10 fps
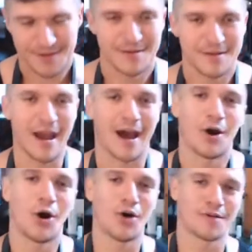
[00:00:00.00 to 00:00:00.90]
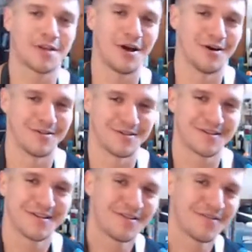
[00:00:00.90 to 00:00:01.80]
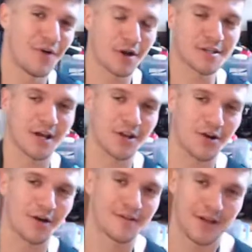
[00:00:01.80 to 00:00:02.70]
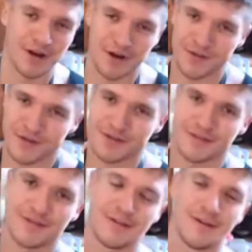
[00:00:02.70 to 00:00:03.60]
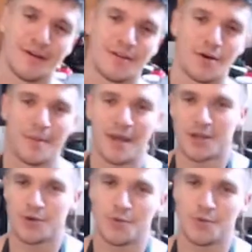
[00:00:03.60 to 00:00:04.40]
yeah, overtones. Focus on your overtones. They'll make you